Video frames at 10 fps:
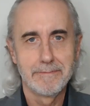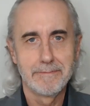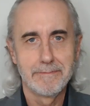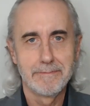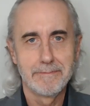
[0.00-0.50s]

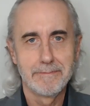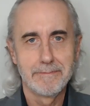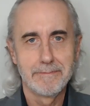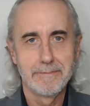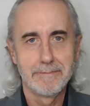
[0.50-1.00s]

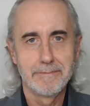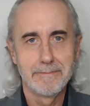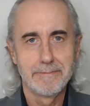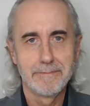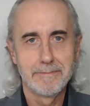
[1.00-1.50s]

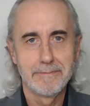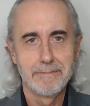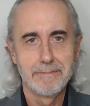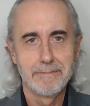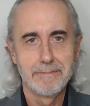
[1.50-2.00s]

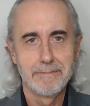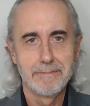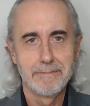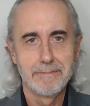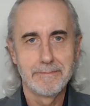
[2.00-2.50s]

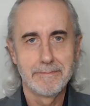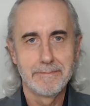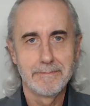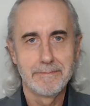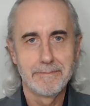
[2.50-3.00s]

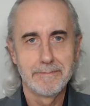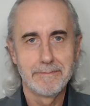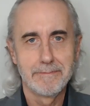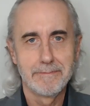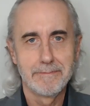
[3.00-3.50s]

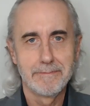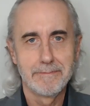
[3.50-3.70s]
This is a still picture; no speech is visible.